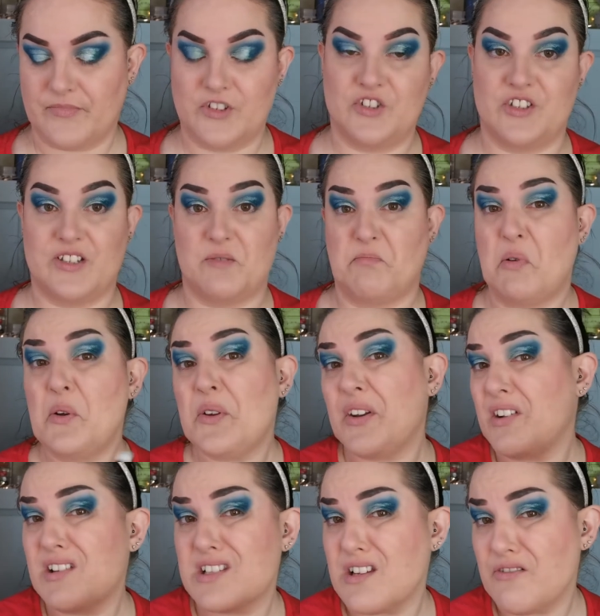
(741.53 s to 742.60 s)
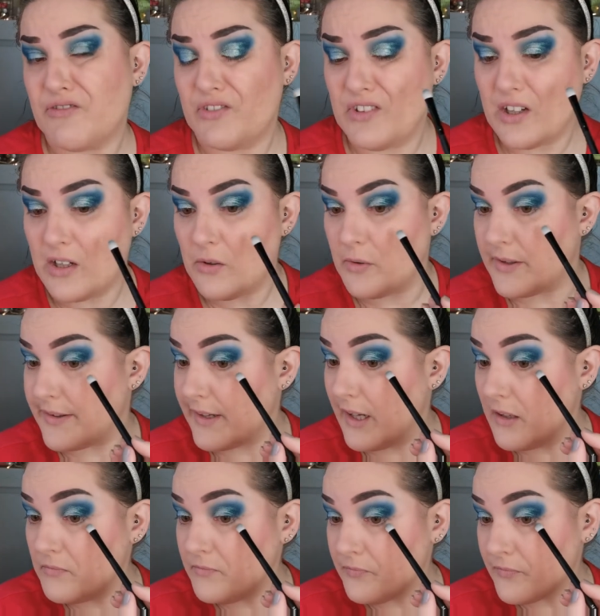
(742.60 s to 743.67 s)
She's poking herself in the eye with
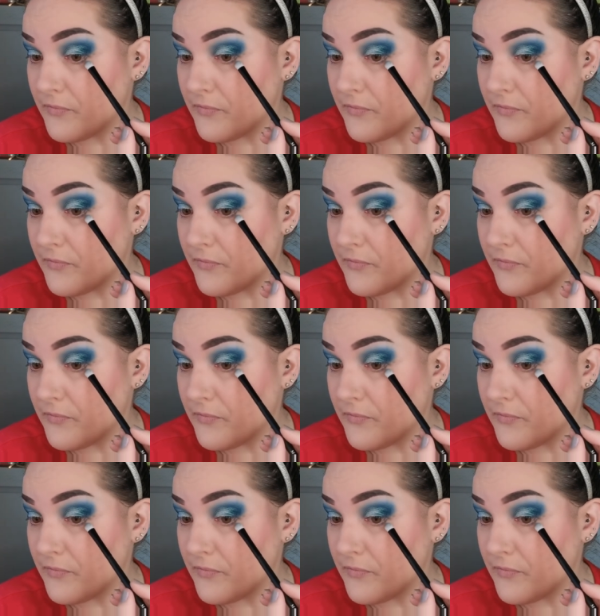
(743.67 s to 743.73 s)
it.